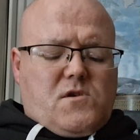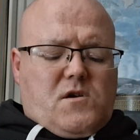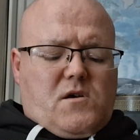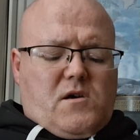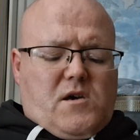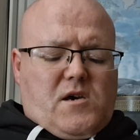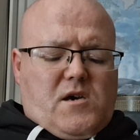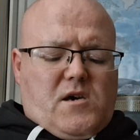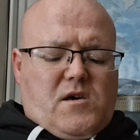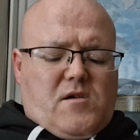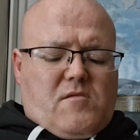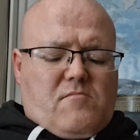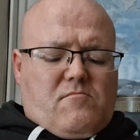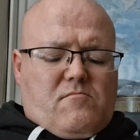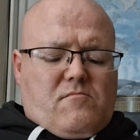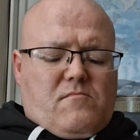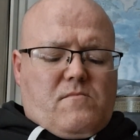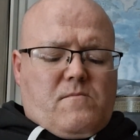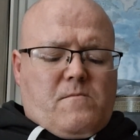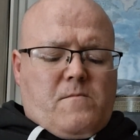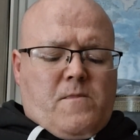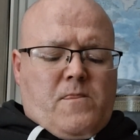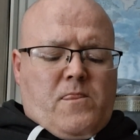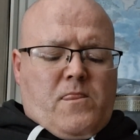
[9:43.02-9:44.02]
There
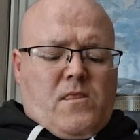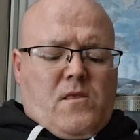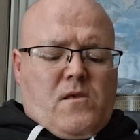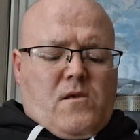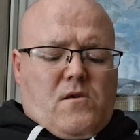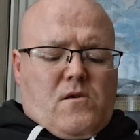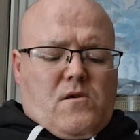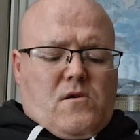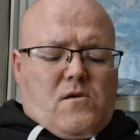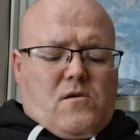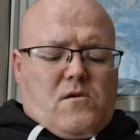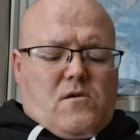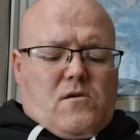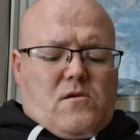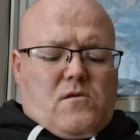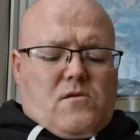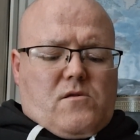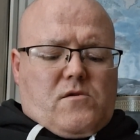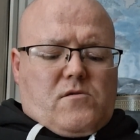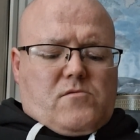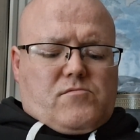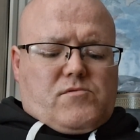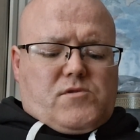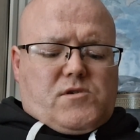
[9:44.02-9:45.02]

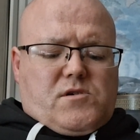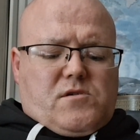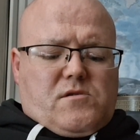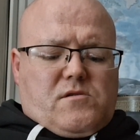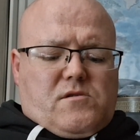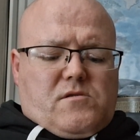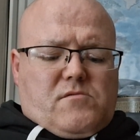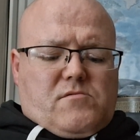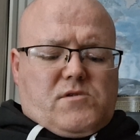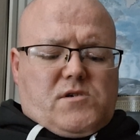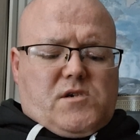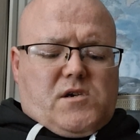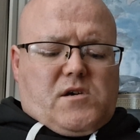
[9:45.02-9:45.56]
was